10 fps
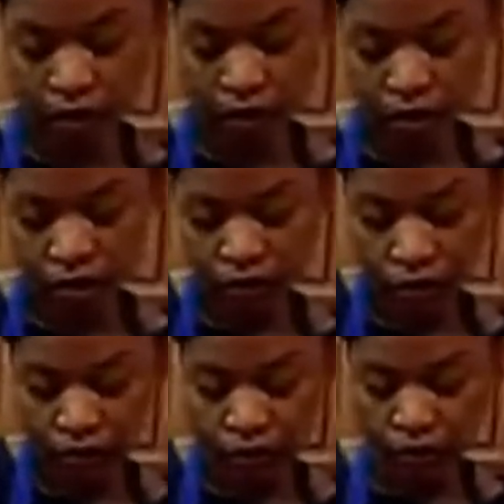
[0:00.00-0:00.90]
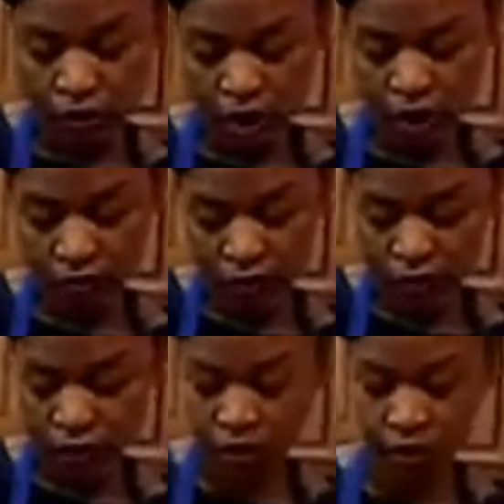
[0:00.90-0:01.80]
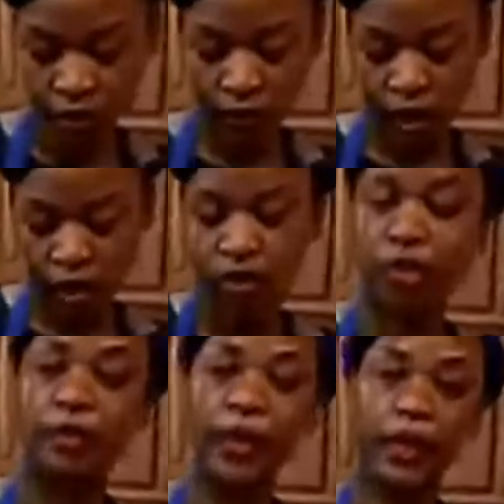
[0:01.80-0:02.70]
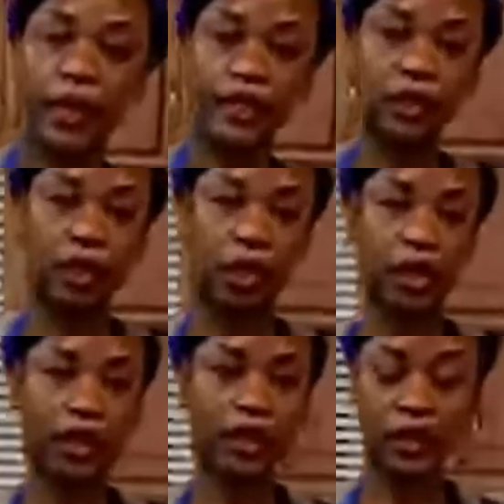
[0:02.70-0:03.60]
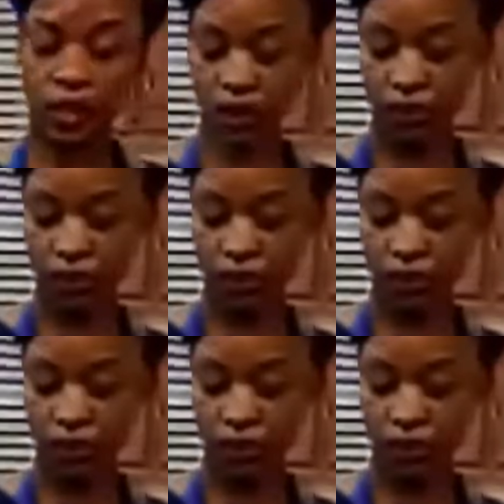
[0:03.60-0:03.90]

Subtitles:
So for those who just joined in, we're also making a Senegalese